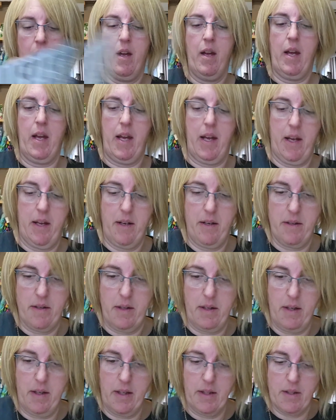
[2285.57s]
and
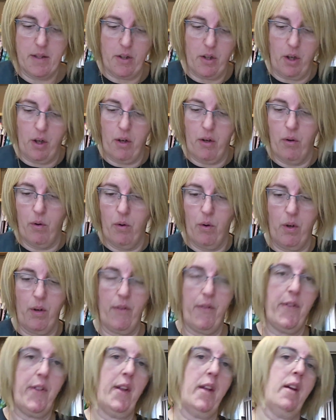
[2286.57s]
it's got all
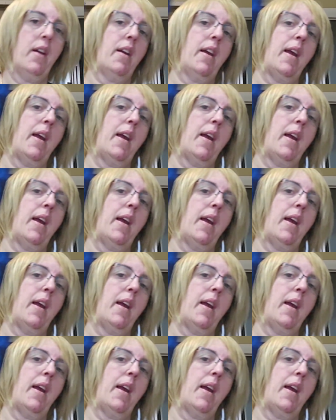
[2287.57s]
of it